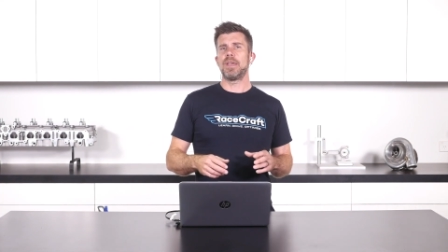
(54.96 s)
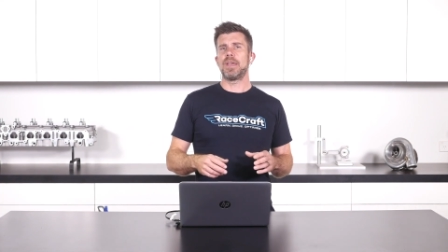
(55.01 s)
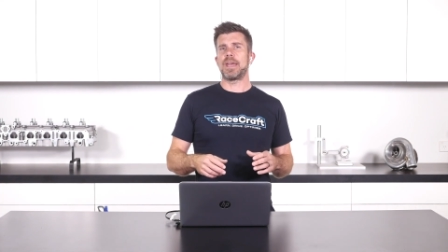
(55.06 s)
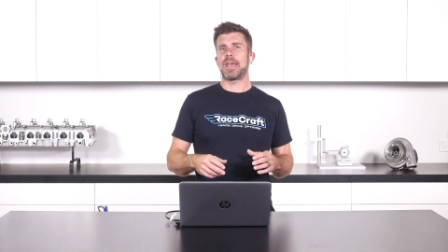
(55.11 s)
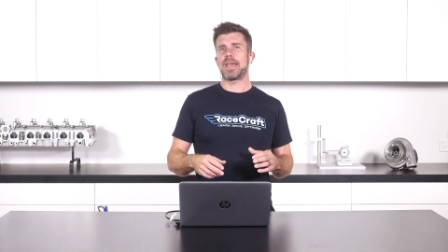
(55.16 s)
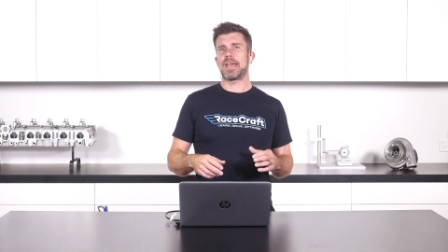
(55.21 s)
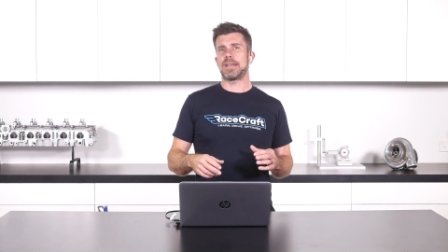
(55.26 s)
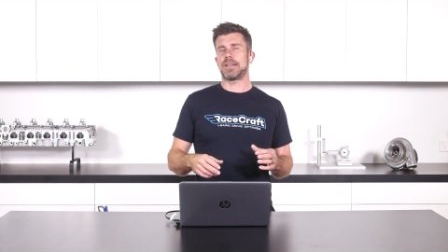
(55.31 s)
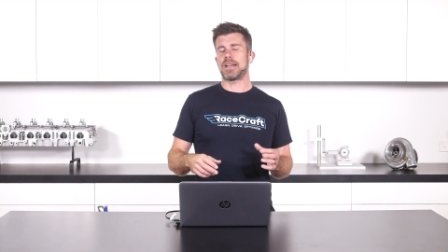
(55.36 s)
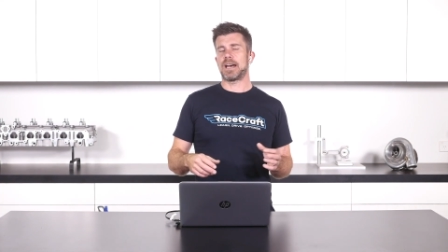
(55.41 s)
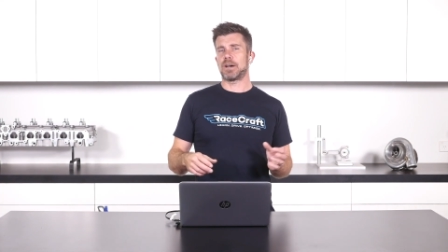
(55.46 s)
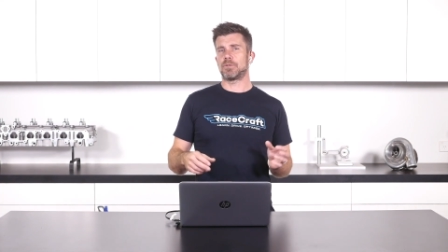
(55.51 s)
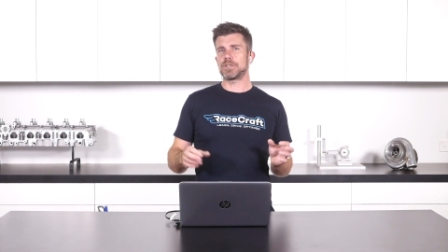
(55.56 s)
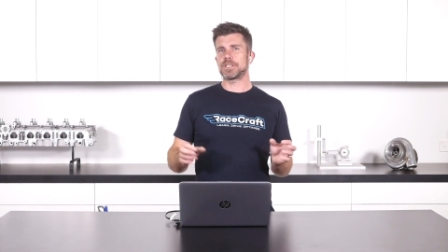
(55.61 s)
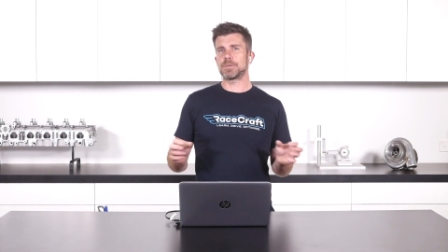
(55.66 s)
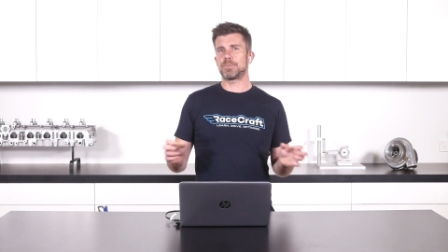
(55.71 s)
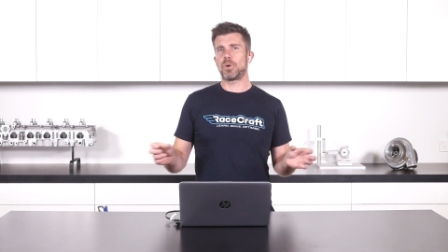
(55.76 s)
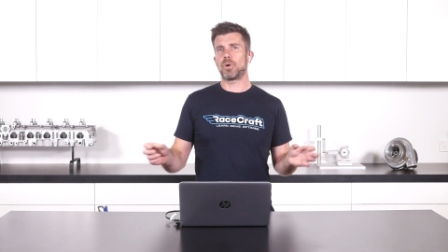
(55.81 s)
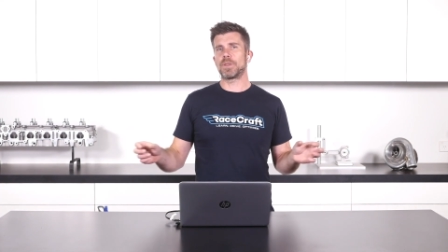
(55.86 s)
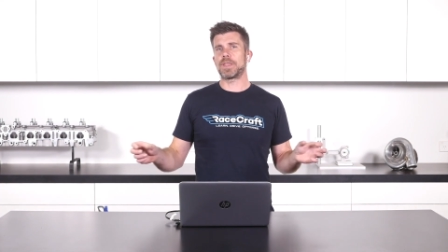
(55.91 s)
and uh, we
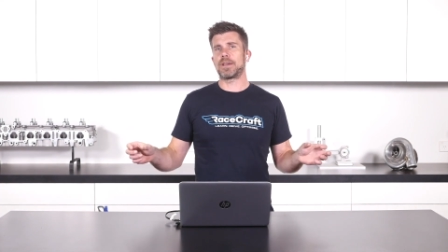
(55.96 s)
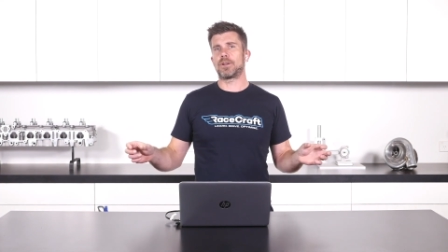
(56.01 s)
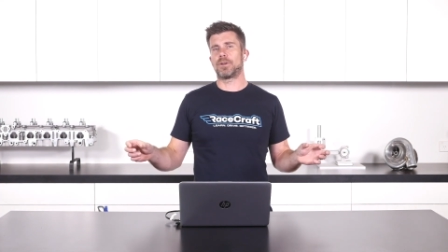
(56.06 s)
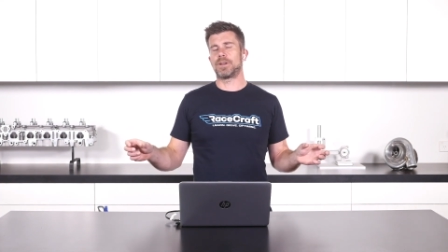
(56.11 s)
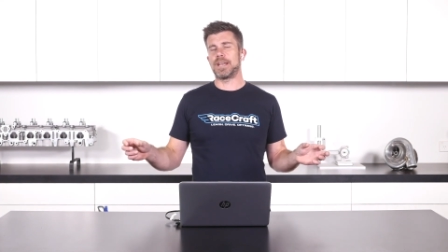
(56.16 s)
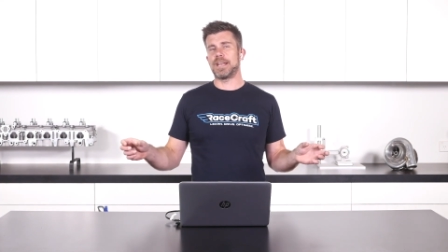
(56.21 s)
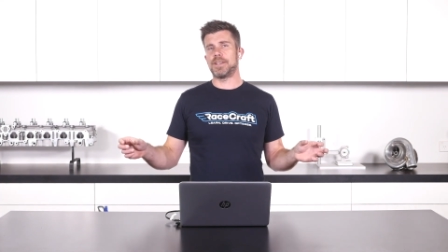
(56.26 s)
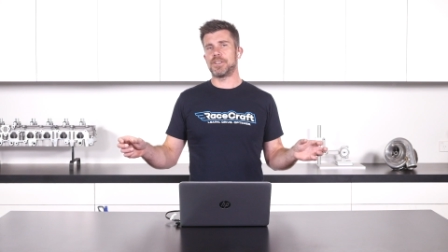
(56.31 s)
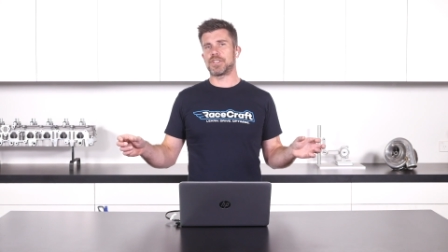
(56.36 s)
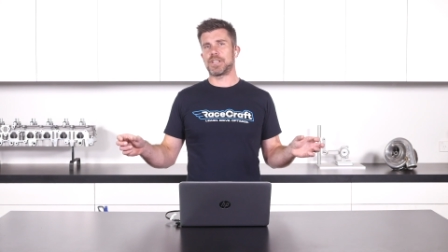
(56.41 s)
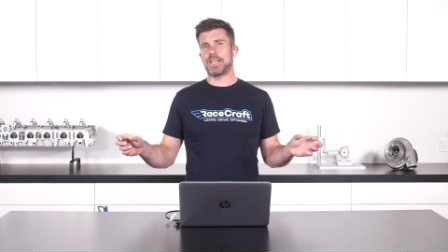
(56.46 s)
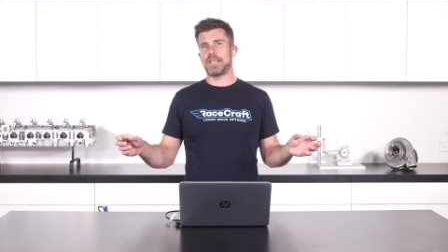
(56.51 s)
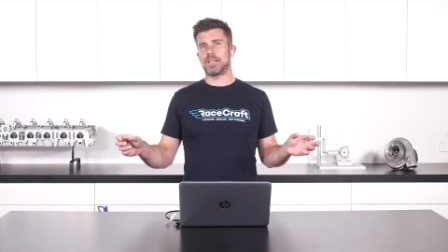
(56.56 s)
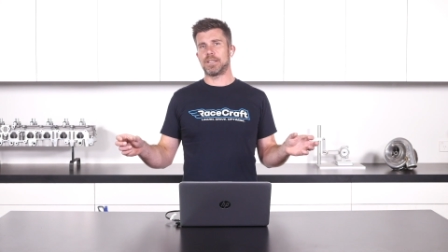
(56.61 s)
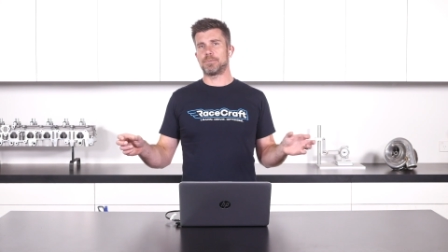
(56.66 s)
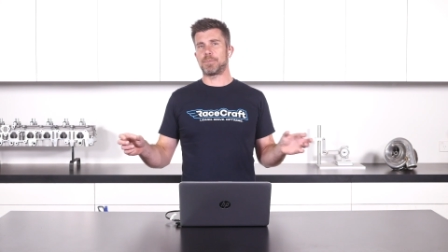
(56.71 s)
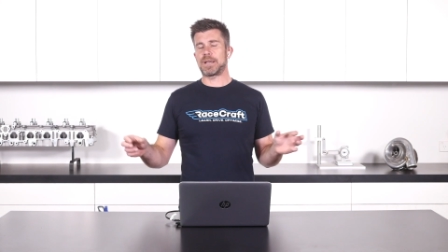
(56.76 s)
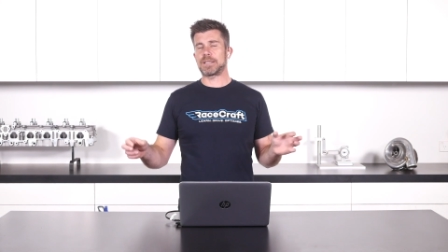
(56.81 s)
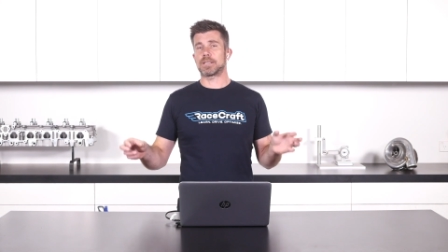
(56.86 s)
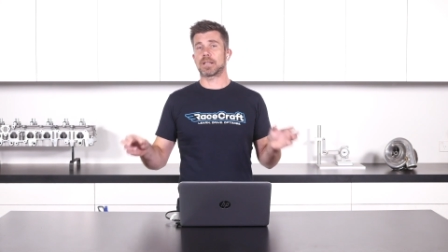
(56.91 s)
support that on each
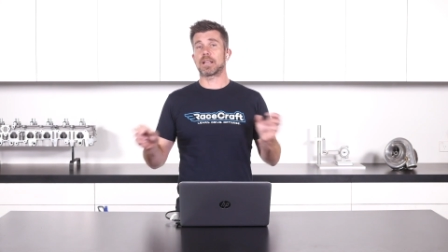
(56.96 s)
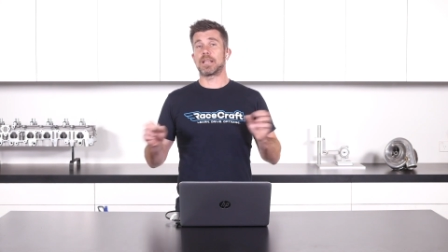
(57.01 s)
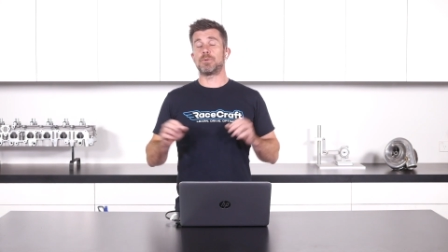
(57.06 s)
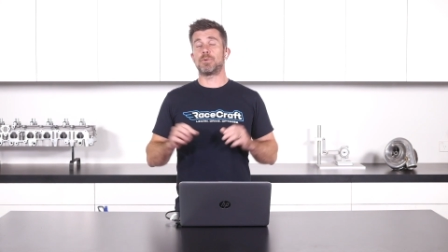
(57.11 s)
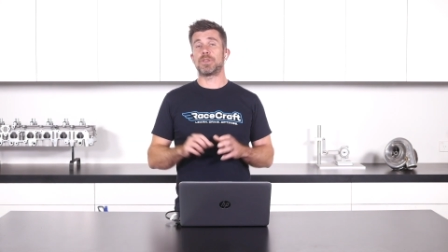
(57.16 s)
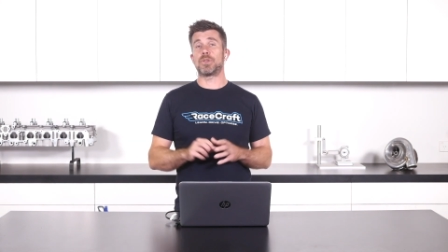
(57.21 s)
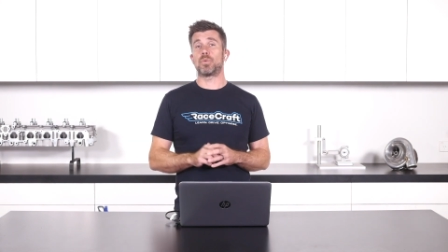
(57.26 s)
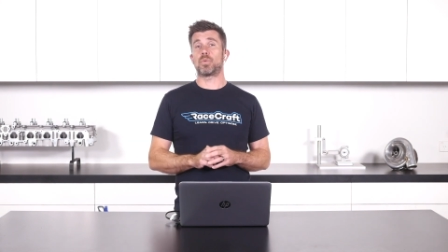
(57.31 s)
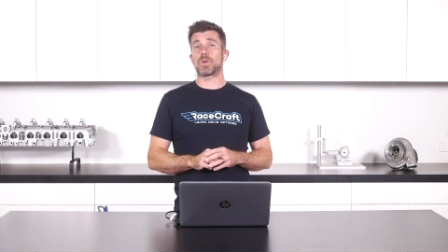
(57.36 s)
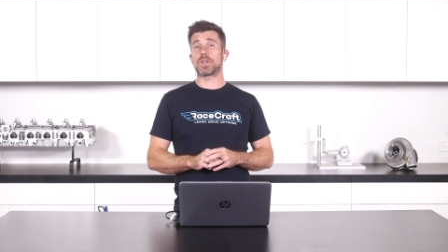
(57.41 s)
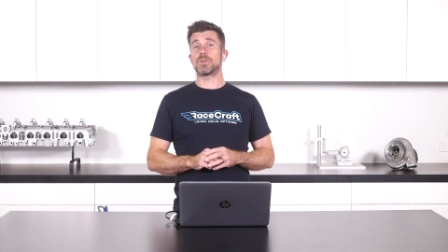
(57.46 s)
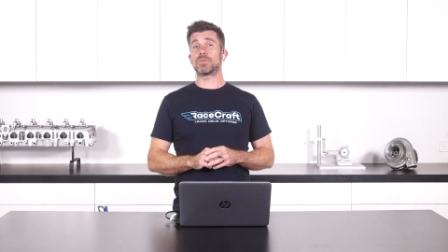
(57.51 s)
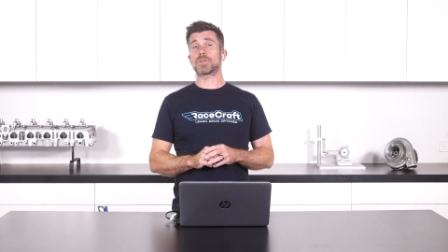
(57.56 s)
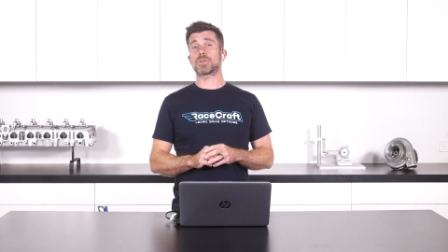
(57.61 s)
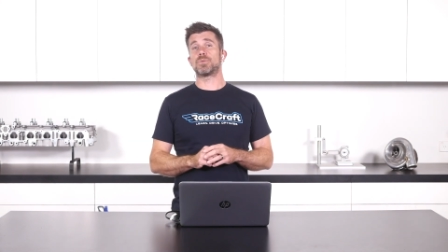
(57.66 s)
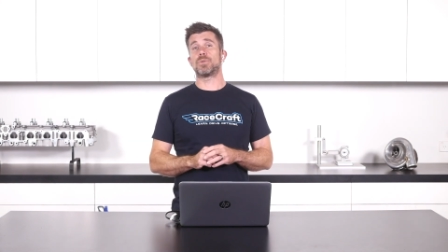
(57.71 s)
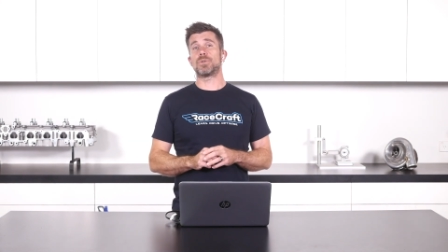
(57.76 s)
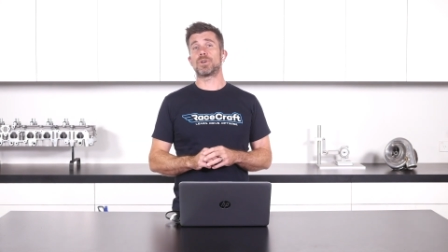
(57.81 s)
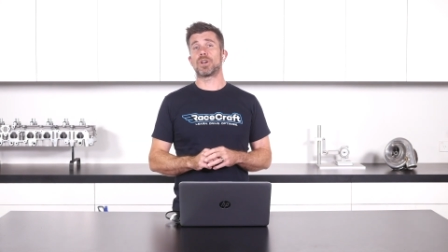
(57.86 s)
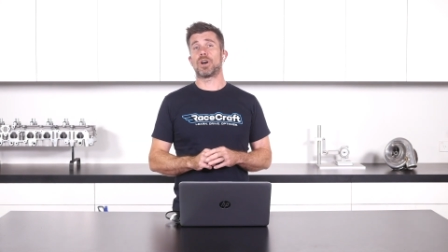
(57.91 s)
end basically where the
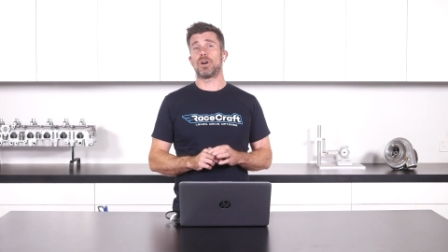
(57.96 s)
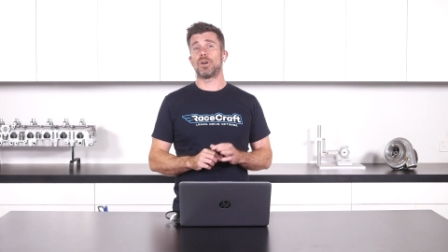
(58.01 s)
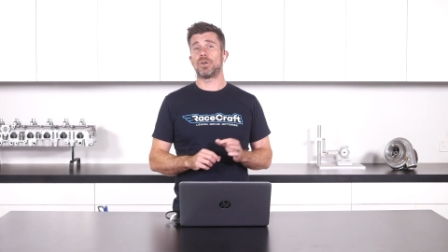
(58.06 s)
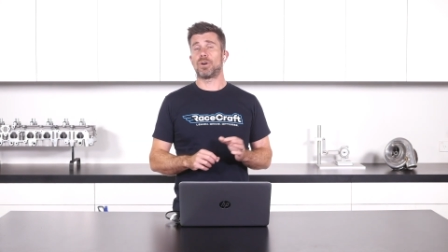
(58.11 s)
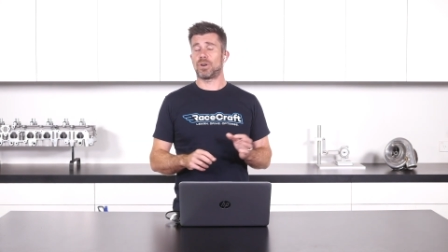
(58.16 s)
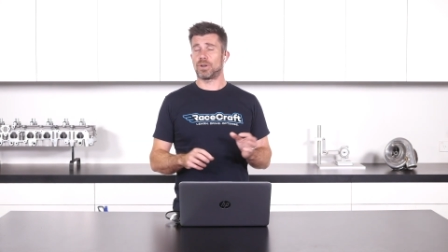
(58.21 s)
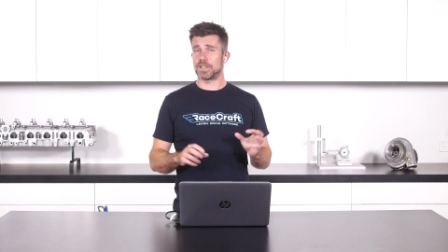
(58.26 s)
wheels will go